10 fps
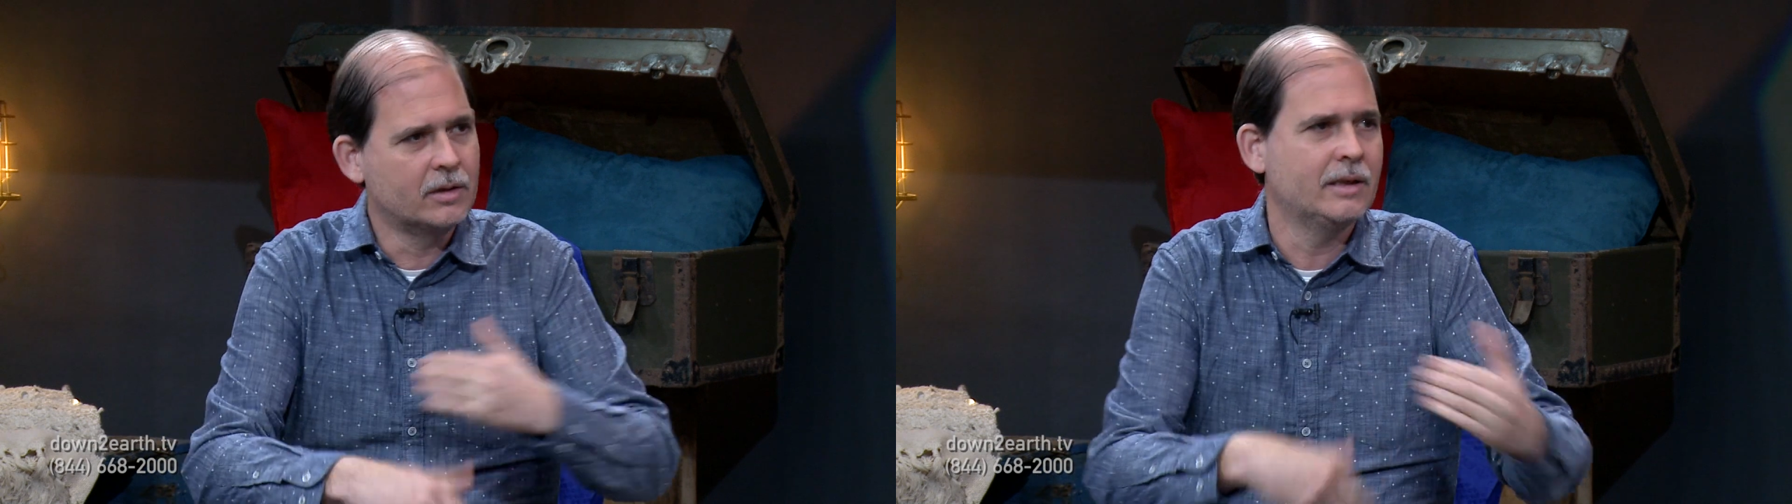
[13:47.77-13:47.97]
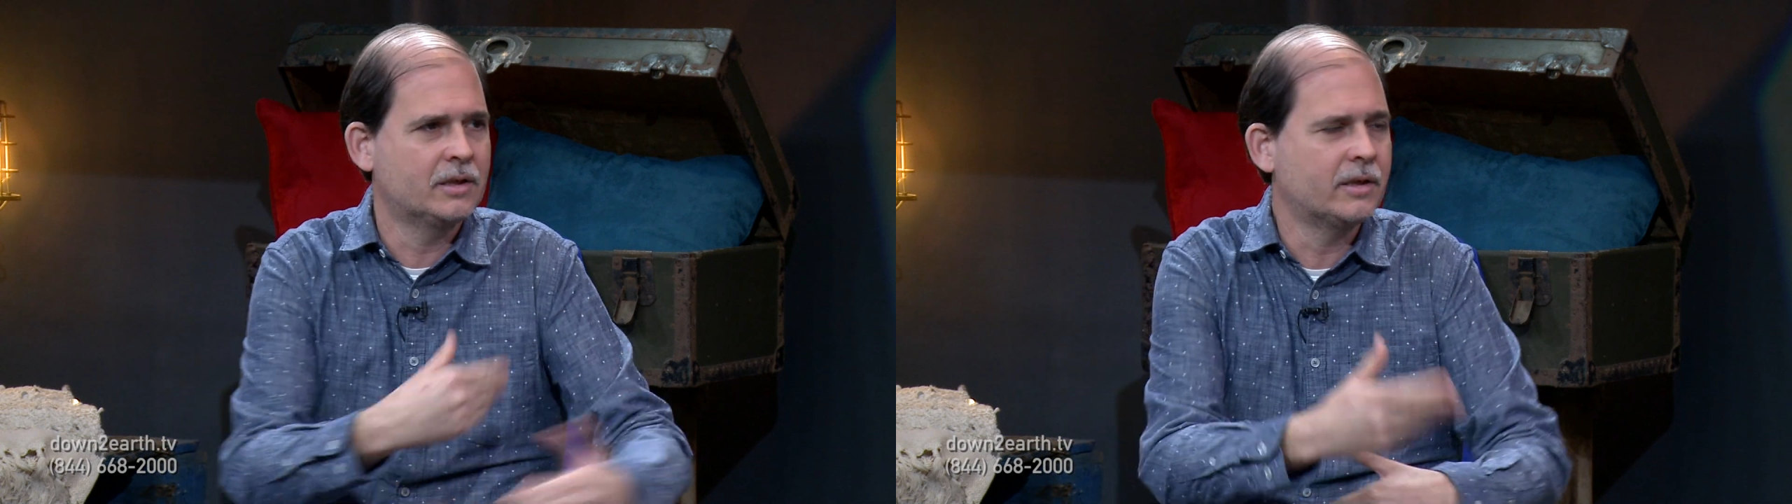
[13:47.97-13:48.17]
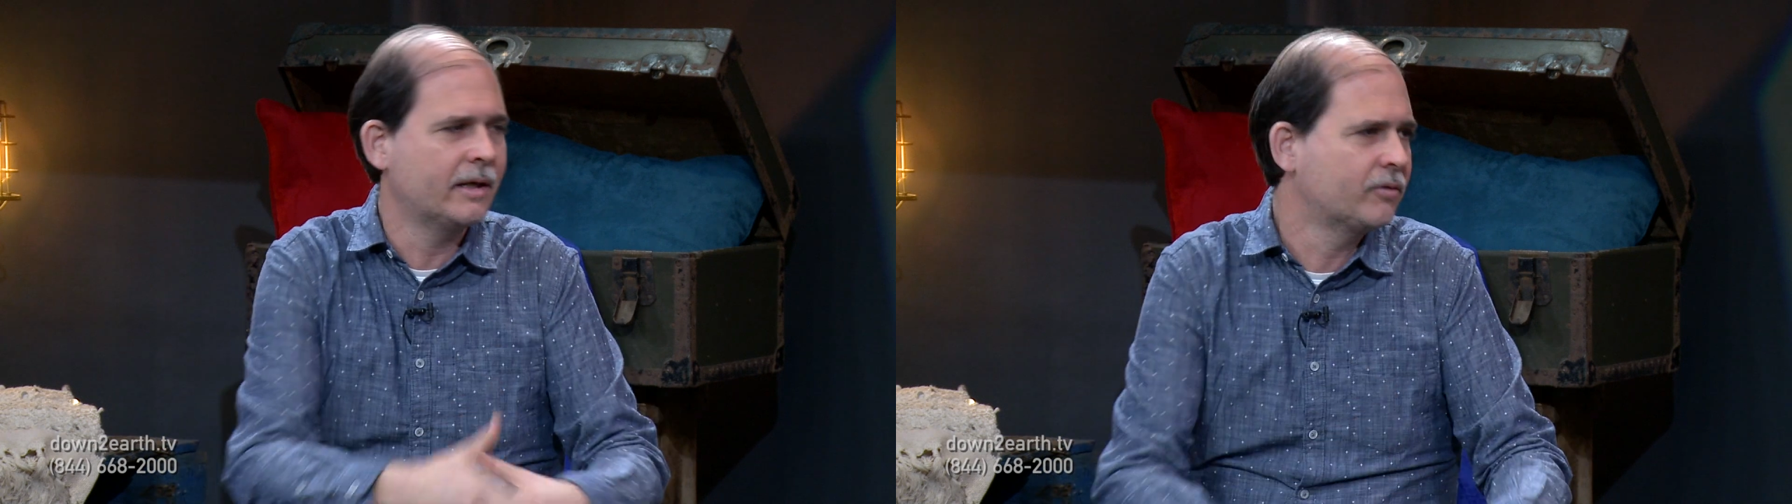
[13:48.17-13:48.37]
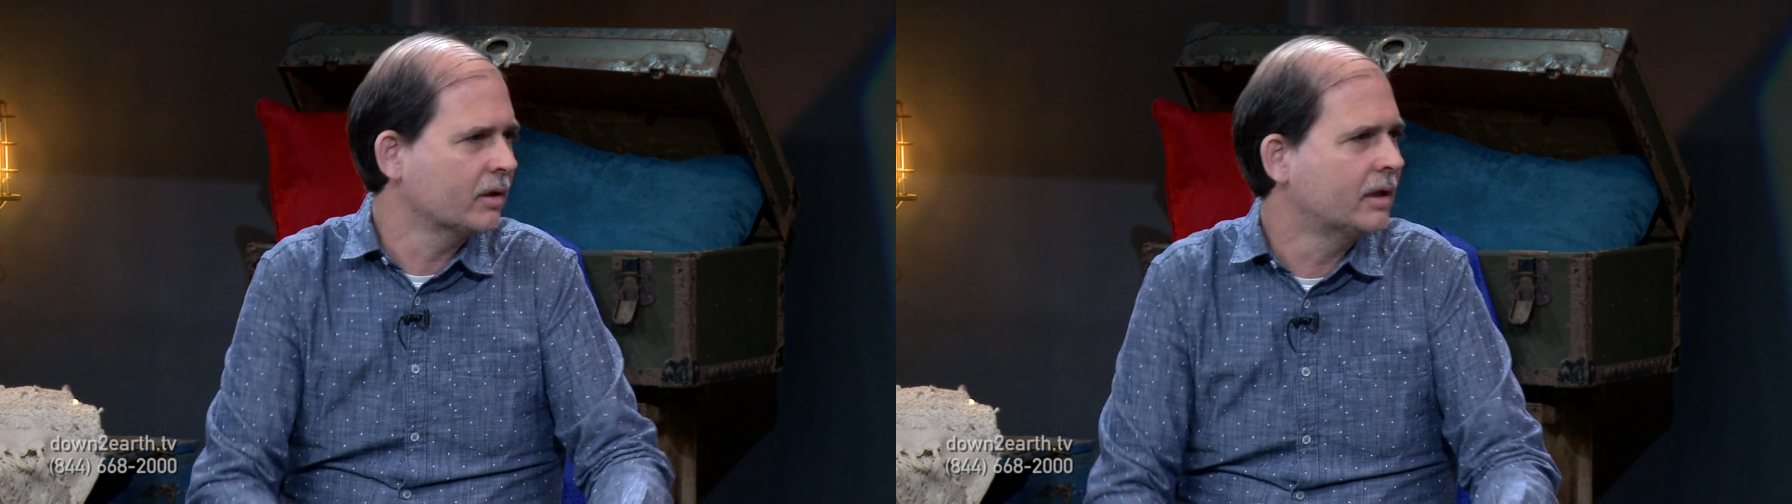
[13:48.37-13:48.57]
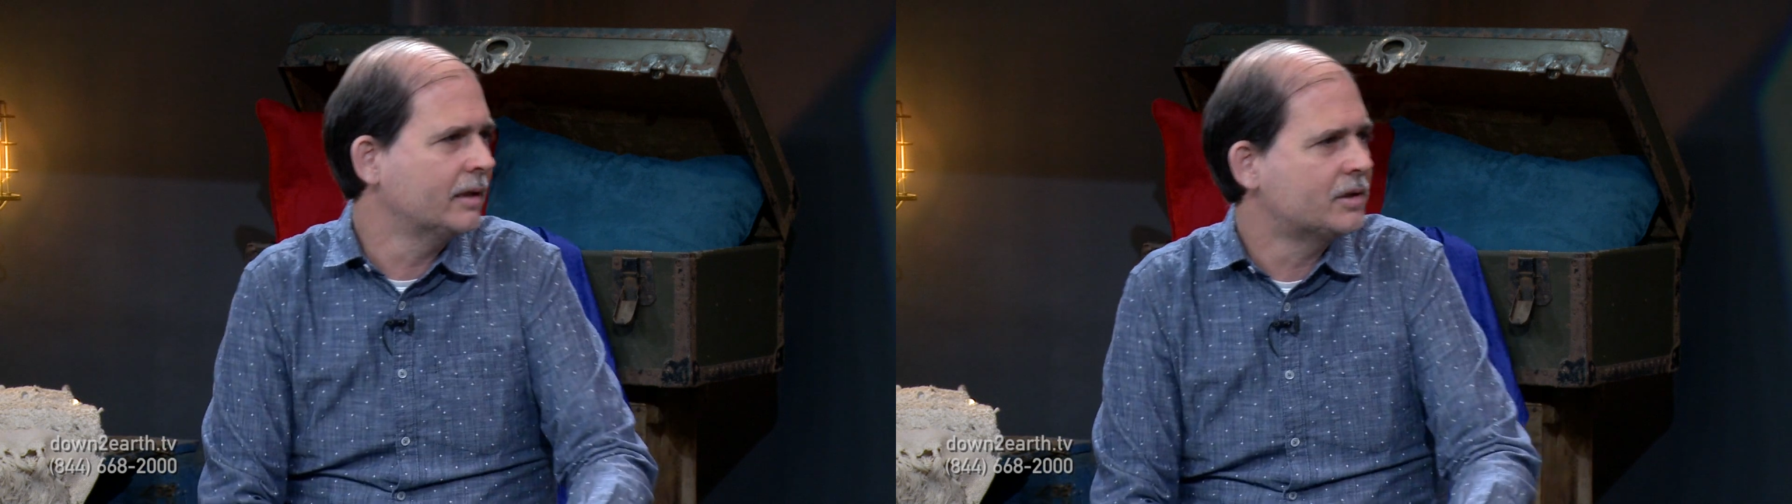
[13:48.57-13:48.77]
country after
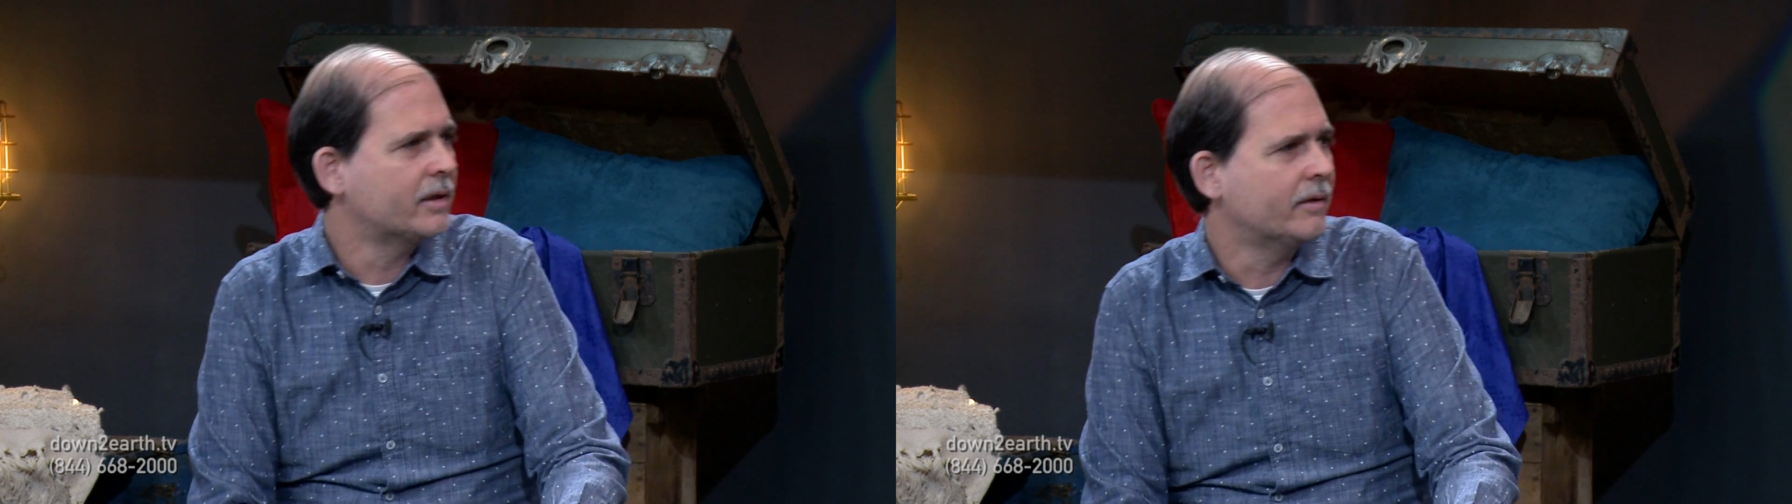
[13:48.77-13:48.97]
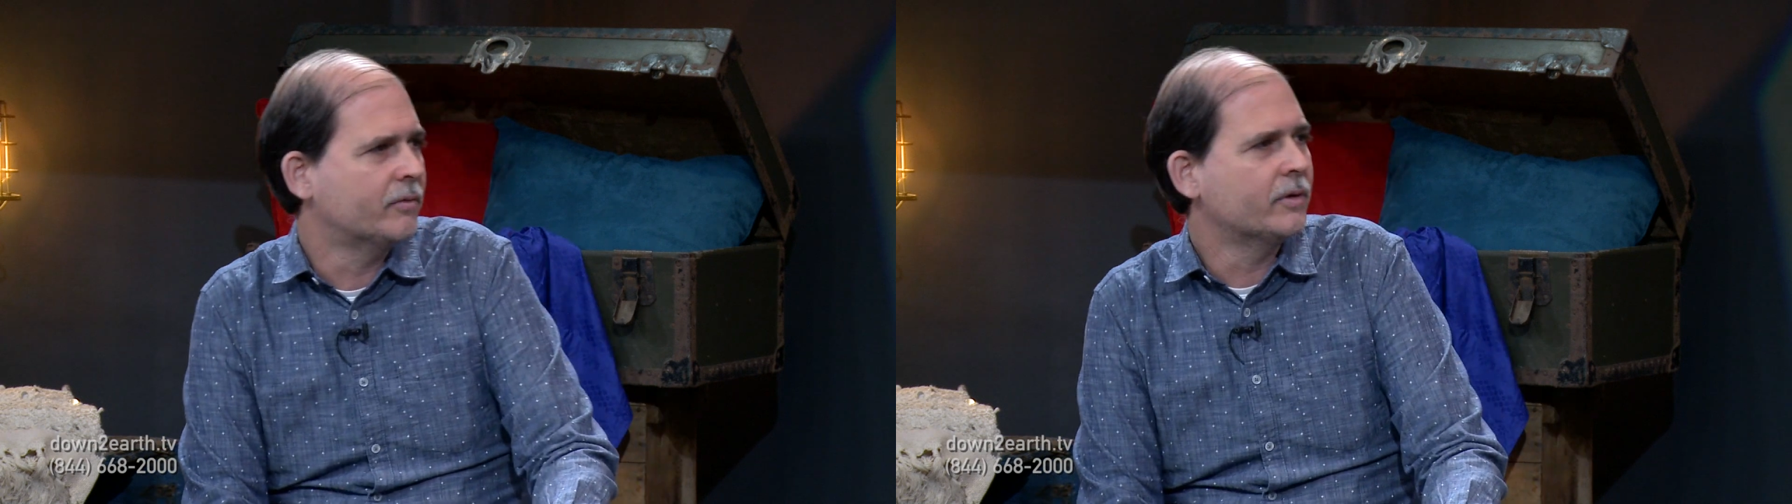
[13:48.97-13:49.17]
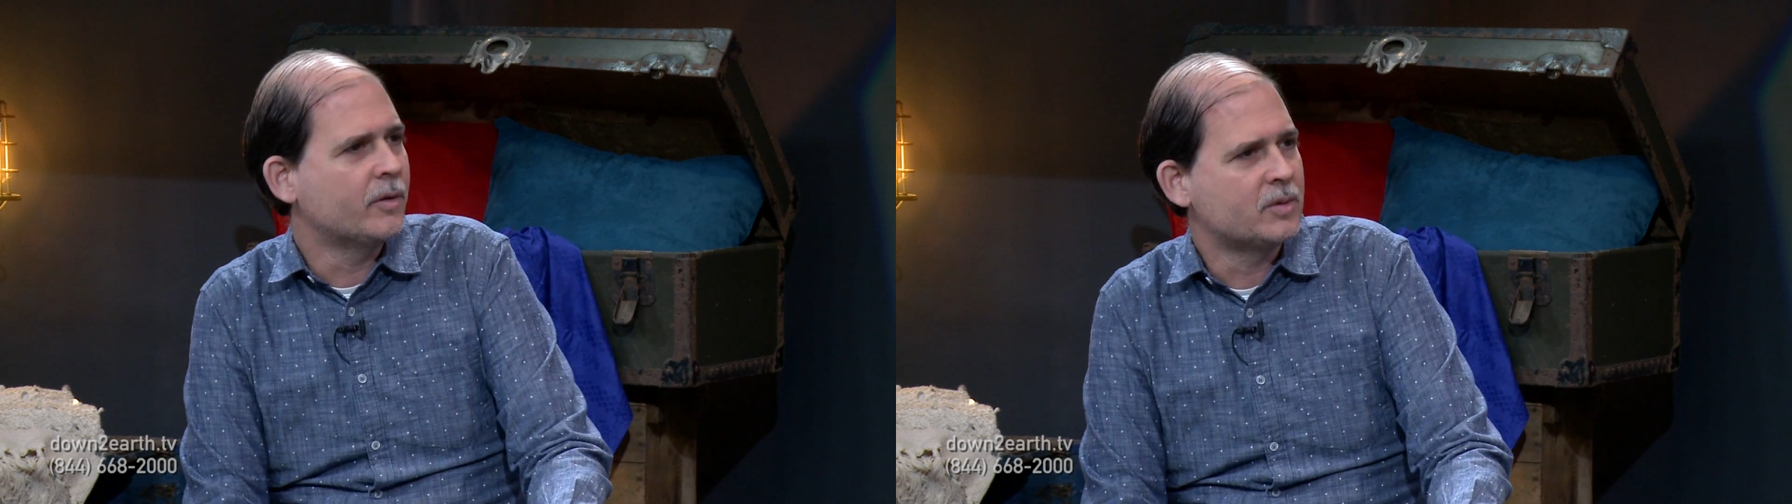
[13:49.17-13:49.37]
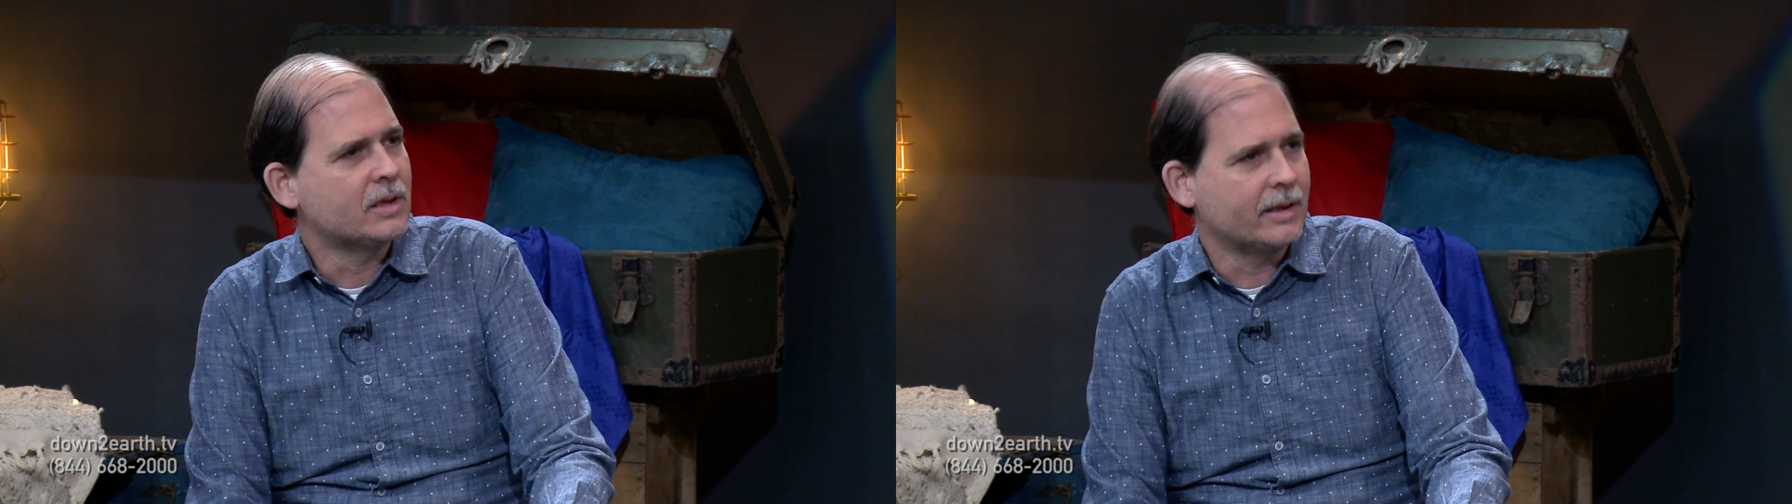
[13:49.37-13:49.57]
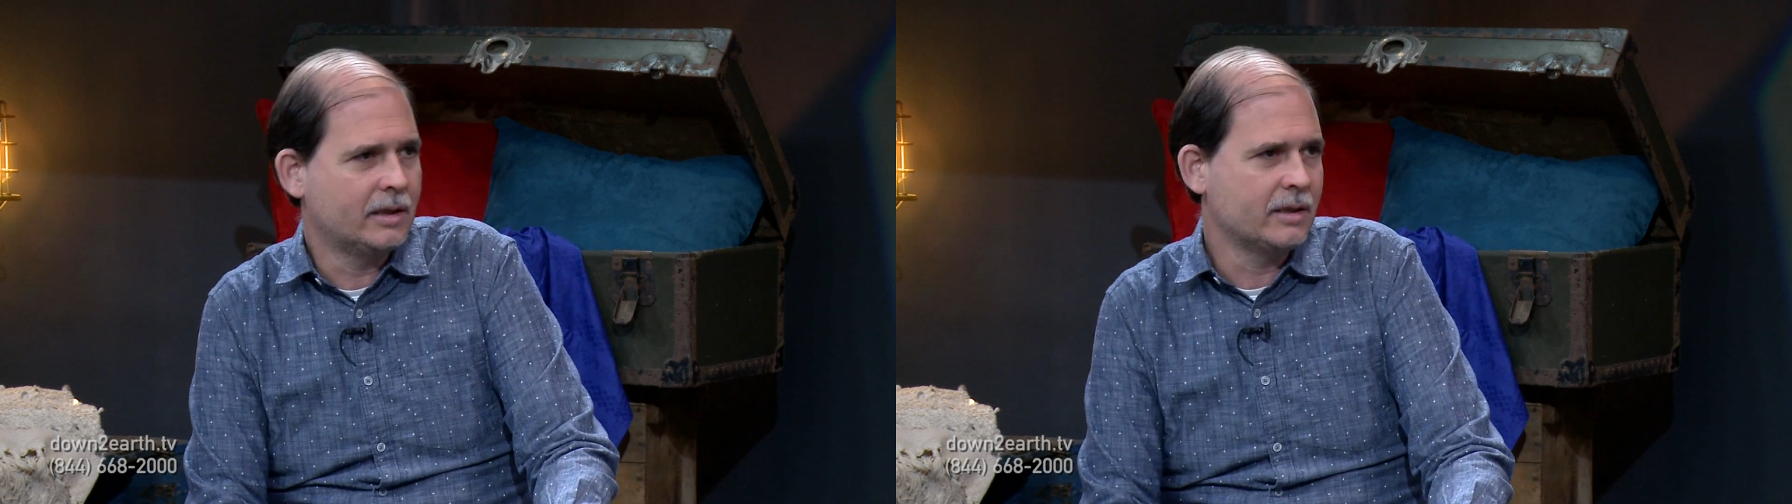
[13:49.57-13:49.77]
country of groups
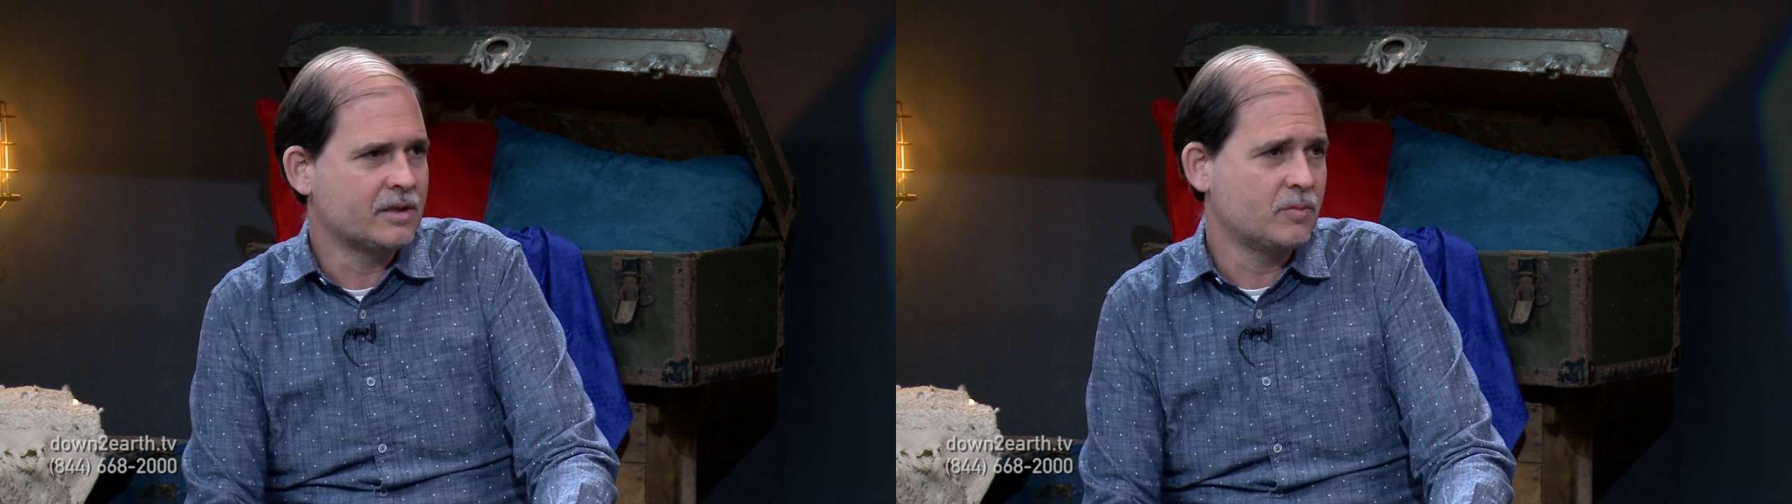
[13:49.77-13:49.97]
like this,